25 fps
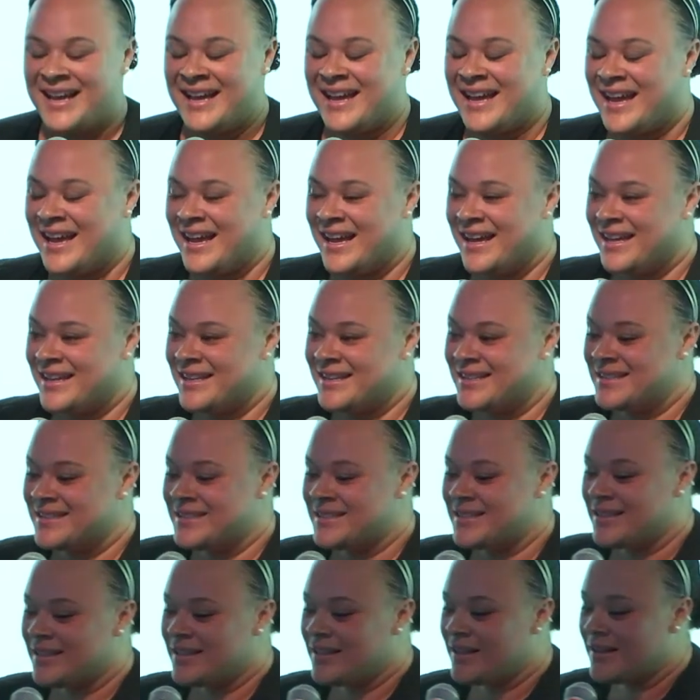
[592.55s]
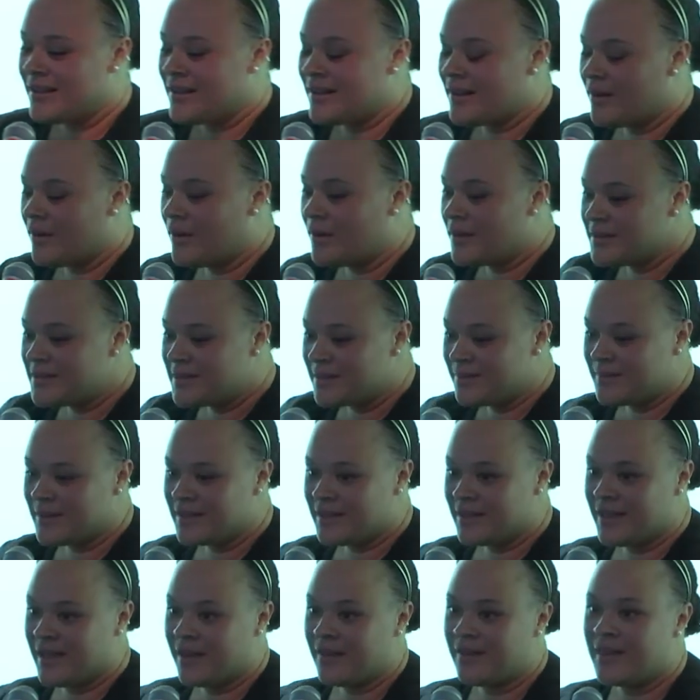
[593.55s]
And
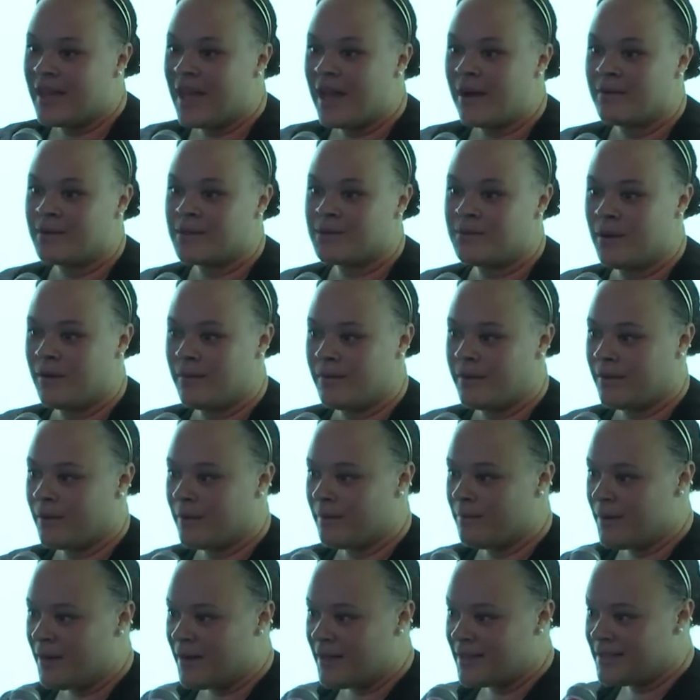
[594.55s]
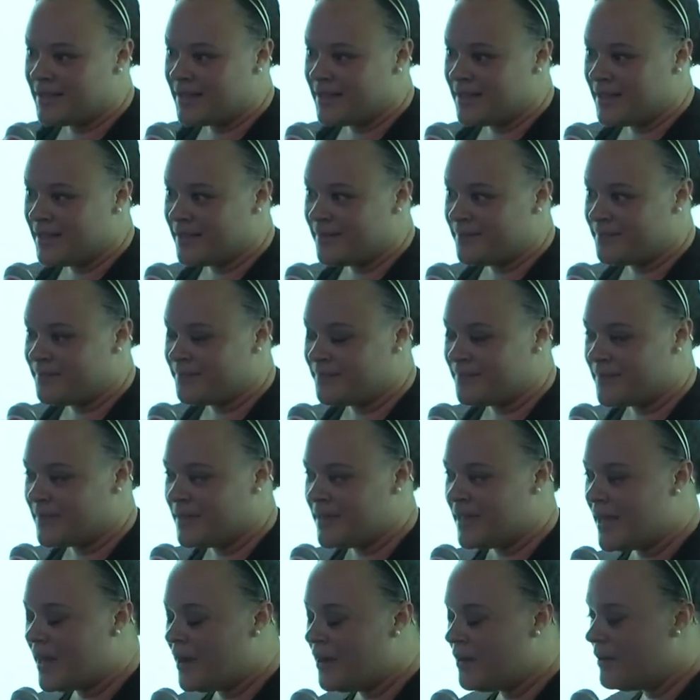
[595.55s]
ultimately, that was what we were bonded in.
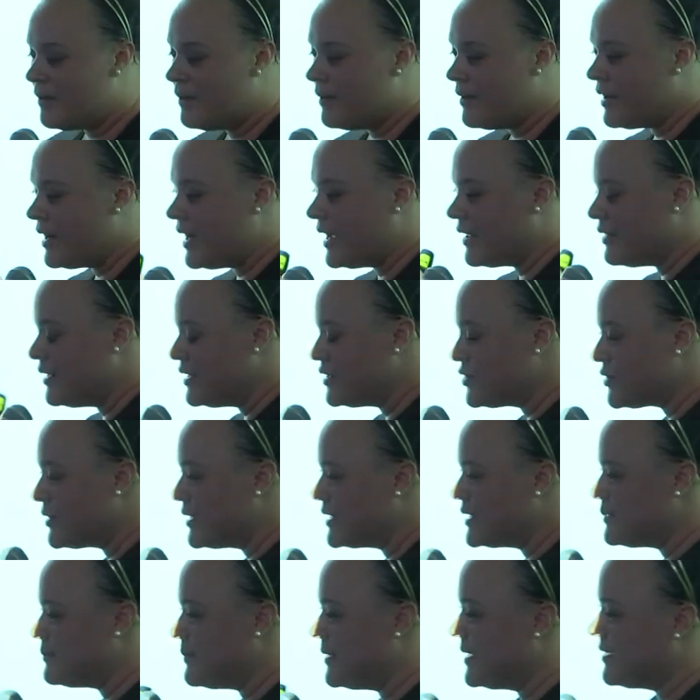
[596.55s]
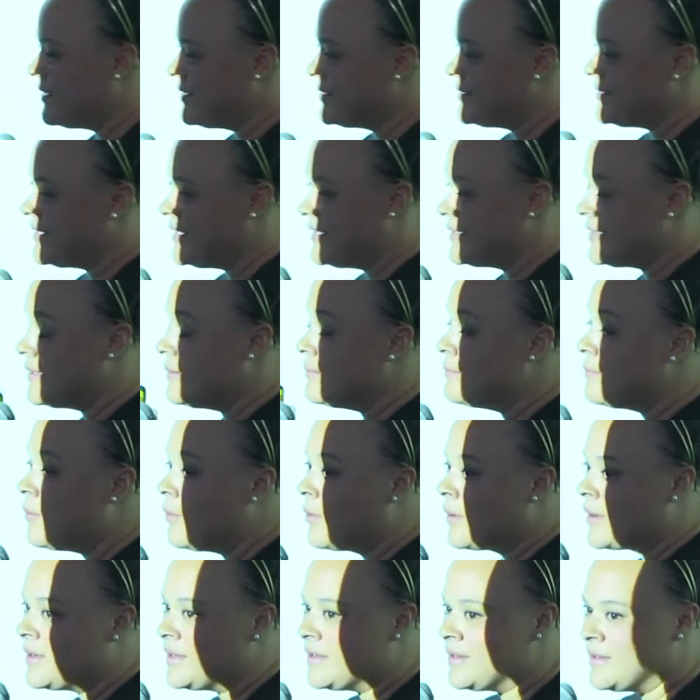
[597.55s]
Now, I think transparency is an
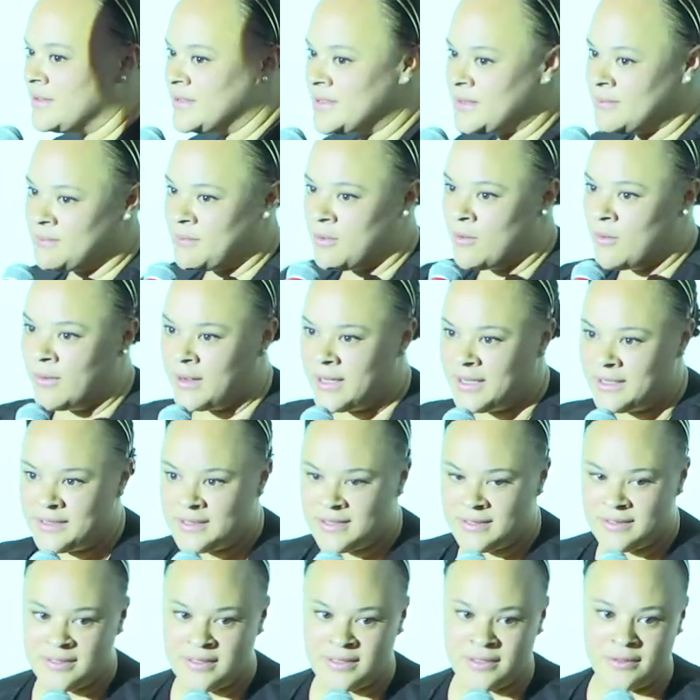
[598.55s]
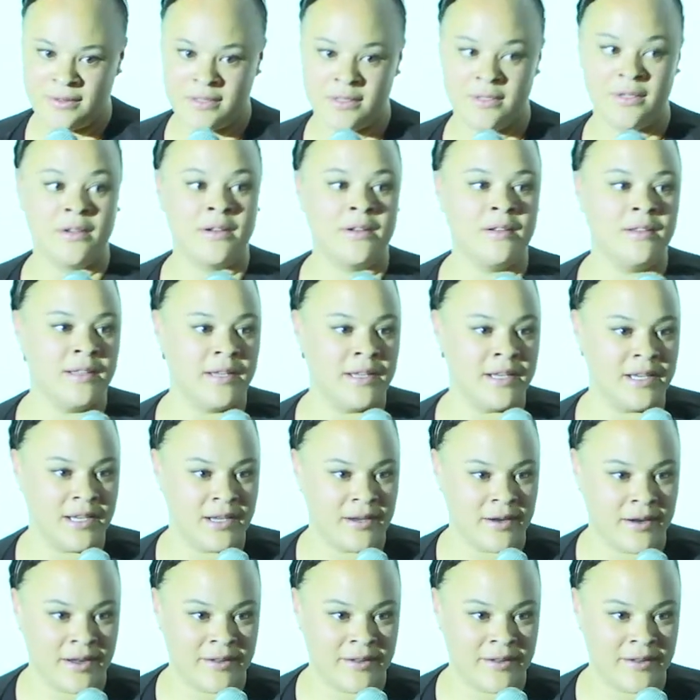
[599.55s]
important point to circle on here.